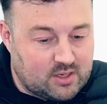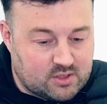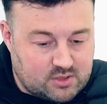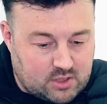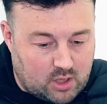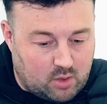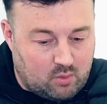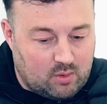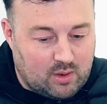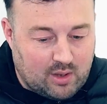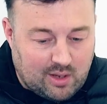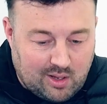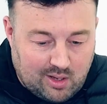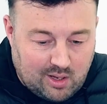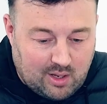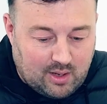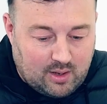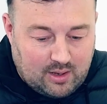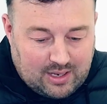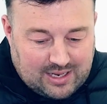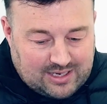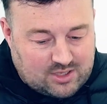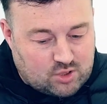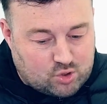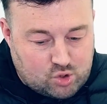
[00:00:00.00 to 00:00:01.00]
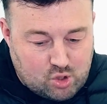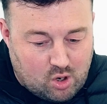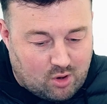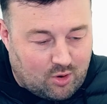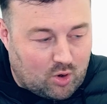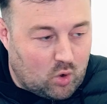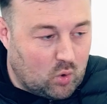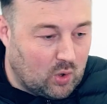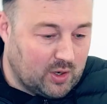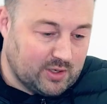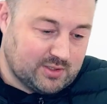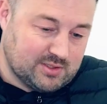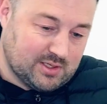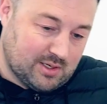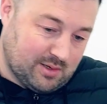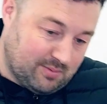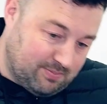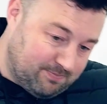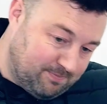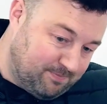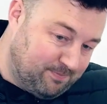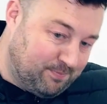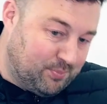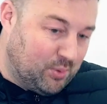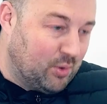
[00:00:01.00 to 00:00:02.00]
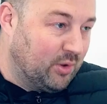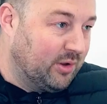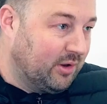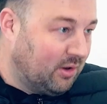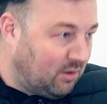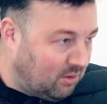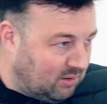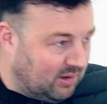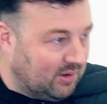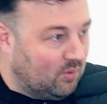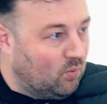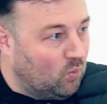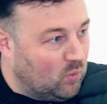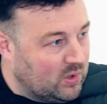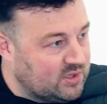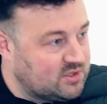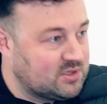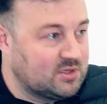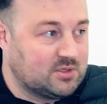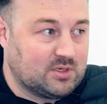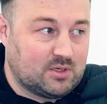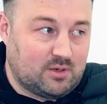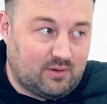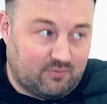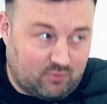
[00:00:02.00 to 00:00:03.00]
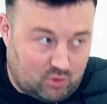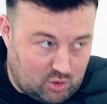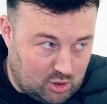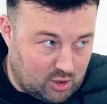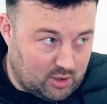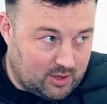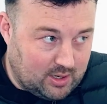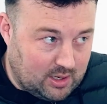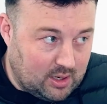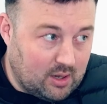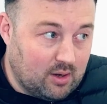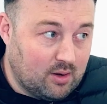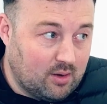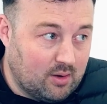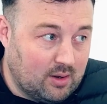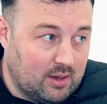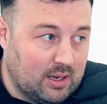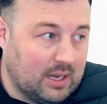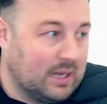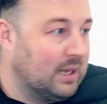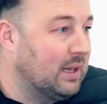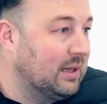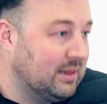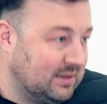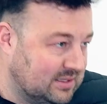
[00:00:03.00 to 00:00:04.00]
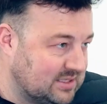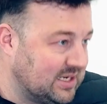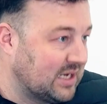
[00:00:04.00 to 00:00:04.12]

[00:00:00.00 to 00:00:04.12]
So it's not quite a point-click wizard and I've got it. It